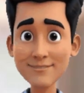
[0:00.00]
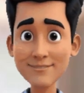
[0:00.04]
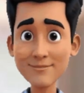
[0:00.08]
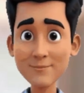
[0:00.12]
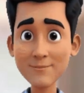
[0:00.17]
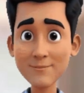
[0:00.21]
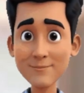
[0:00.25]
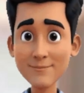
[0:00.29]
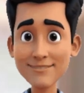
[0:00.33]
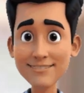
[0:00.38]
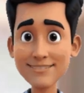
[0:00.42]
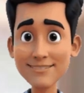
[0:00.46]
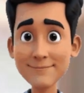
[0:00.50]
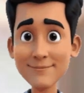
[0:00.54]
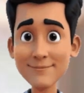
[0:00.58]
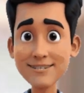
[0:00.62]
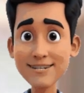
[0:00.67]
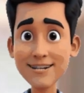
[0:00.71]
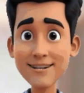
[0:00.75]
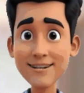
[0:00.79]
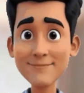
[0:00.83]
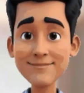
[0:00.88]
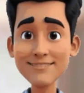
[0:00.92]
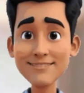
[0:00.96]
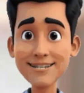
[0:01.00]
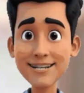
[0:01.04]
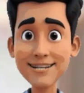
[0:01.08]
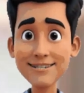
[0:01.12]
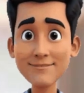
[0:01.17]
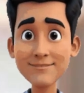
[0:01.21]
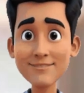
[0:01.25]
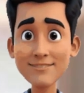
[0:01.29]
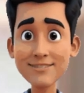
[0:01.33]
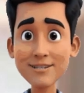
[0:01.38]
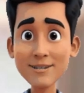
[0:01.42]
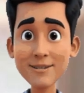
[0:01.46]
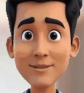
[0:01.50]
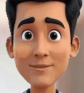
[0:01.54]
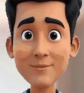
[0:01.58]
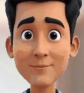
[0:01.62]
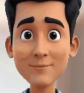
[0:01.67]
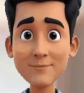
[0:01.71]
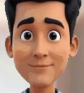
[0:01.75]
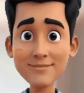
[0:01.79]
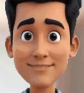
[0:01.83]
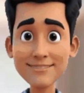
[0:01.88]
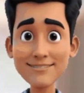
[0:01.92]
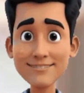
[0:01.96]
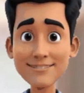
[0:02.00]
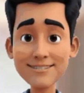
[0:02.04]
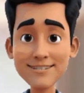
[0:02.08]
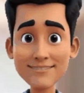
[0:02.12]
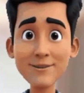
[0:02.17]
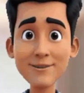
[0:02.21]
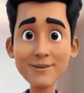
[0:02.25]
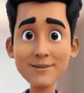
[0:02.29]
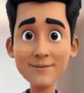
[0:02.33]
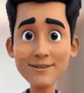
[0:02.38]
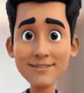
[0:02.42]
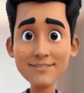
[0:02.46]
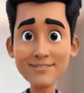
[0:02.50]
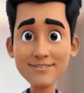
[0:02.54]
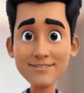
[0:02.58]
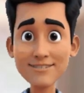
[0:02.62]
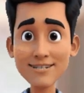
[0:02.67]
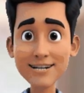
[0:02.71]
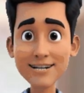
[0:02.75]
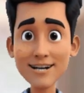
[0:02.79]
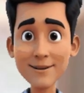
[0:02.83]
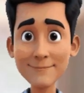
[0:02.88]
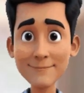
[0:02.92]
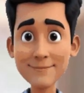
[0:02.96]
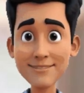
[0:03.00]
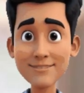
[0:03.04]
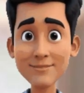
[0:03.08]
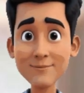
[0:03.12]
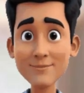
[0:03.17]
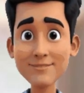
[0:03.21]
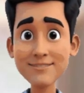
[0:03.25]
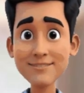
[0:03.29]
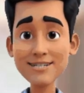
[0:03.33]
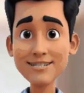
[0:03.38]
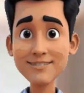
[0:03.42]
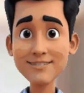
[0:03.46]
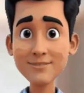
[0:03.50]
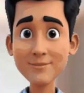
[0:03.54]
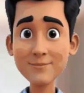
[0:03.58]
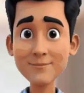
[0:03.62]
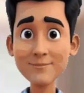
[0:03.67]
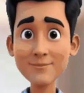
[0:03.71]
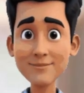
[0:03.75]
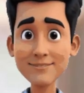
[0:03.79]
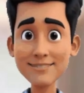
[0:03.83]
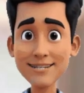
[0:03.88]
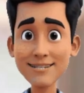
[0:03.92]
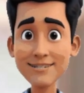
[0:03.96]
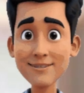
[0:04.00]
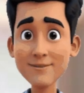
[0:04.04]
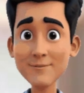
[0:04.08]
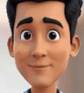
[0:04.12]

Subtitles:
Practice safe sex and maintain hygiene, especially with catheters.